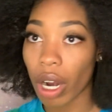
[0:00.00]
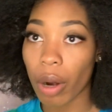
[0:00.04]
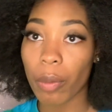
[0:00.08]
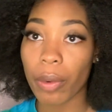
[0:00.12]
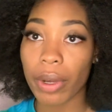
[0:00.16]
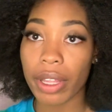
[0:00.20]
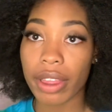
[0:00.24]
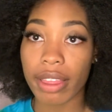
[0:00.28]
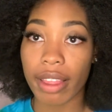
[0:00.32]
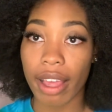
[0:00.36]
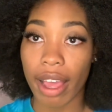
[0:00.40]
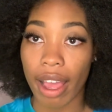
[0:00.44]

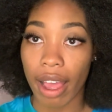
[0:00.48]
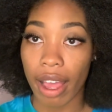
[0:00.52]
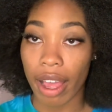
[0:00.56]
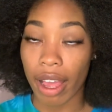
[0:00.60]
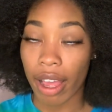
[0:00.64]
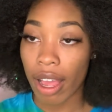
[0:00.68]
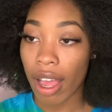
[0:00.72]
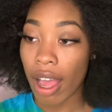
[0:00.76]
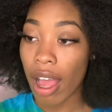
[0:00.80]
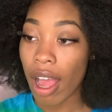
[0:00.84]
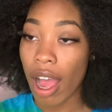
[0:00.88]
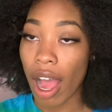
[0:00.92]
with
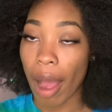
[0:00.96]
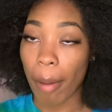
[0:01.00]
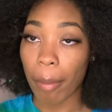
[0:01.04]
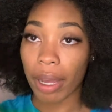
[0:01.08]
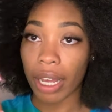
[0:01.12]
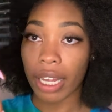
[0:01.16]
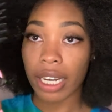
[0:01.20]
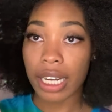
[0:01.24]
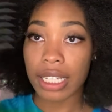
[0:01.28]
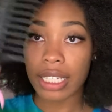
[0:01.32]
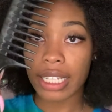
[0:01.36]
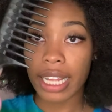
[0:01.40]
that. I'm
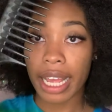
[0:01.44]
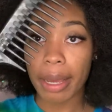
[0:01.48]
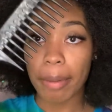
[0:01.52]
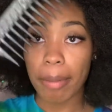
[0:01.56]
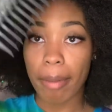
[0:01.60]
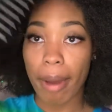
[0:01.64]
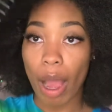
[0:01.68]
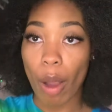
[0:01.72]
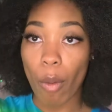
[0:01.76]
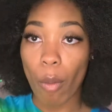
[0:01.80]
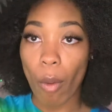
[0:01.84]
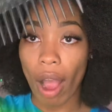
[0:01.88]
gonna take
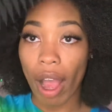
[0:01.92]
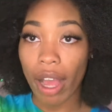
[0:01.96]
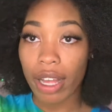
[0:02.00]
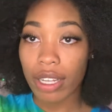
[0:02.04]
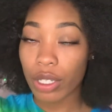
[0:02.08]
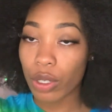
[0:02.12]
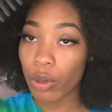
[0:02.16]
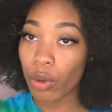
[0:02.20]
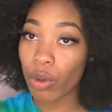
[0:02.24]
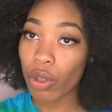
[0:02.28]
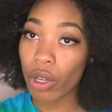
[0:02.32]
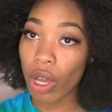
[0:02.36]
my wide
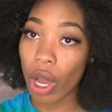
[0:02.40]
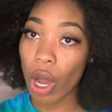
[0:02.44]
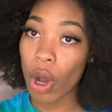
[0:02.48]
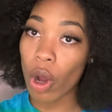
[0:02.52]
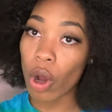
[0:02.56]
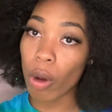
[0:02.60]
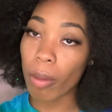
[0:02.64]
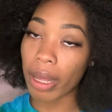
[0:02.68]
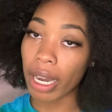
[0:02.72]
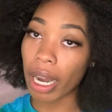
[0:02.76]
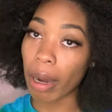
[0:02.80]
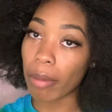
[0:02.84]
tooth
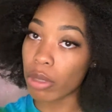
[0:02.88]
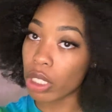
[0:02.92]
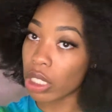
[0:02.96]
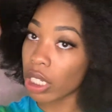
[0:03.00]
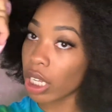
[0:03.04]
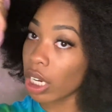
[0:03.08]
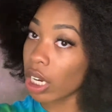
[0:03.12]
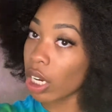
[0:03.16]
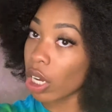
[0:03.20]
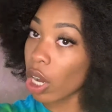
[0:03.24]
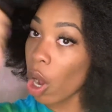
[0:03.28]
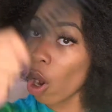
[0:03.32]
comb and I'm just
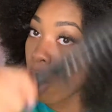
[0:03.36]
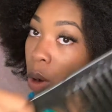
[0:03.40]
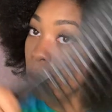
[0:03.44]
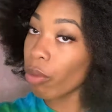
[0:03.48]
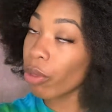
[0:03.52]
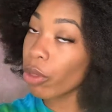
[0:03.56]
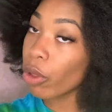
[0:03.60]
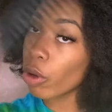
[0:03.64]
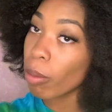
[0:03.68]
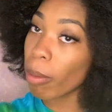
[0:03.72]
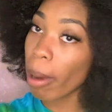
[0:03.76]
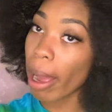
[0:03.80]
gonna comb
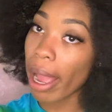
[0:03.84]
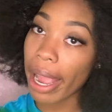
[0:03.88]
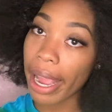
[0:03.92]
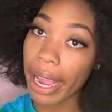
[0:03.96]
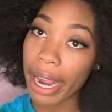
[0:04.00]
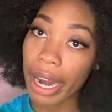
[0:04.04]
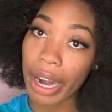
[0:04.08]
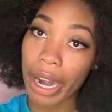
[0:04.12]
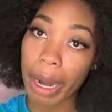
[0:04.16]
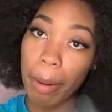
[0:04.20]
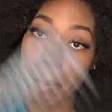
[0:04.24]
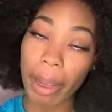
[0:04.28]
through my
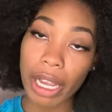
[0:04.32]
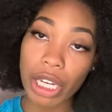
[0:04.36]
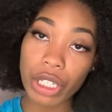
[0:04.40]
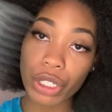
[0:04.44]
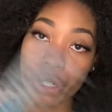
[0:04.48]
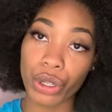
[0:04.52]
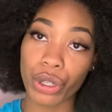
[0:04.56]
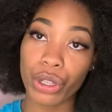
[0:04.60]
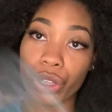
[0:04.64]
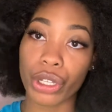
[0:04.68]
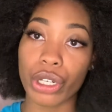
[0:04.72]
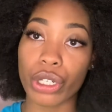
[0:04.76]
hair and make
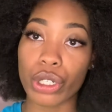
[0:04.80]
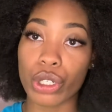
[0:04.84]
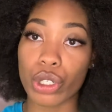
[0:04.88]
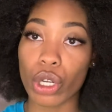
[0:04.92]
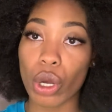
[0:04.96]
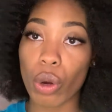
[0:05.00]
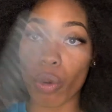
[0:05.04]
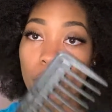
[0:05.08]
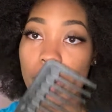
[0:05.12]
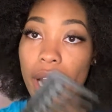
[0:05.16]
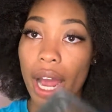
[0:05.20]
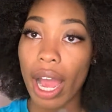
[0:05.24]
sure that there's
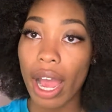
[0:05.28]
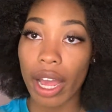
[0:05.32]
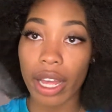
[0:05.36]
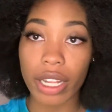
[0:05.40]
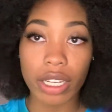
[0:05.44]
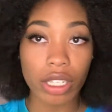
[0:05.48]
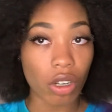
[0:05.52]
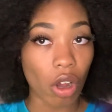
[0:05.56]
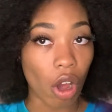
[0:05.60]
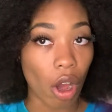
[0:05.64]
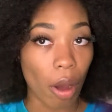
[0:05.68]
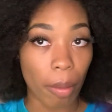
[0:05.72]
no
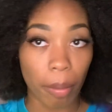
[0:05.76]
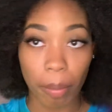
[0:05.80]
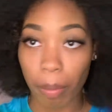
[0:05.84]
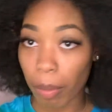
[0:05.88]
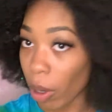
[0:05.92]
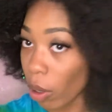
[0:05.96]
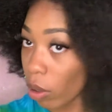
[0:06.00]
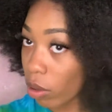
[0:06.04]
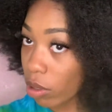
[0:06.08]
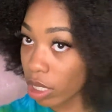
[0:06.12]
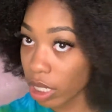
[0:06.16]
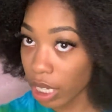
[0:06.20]
knots on
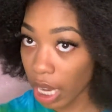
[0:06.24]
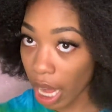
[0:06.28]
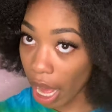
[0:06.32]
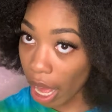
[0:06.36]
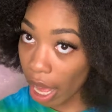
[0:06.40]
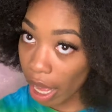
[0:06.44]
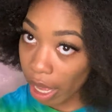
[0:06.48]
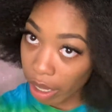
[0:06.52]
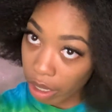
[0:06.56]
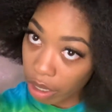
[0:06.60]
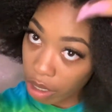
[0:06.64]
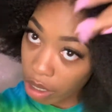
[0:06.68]
both
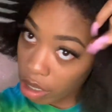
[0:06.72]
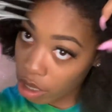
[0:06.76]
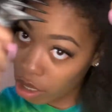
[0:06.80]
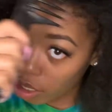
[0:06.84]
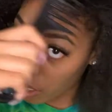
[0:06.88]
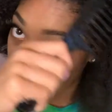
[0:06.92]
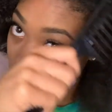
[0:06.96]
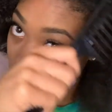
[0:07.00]
sides.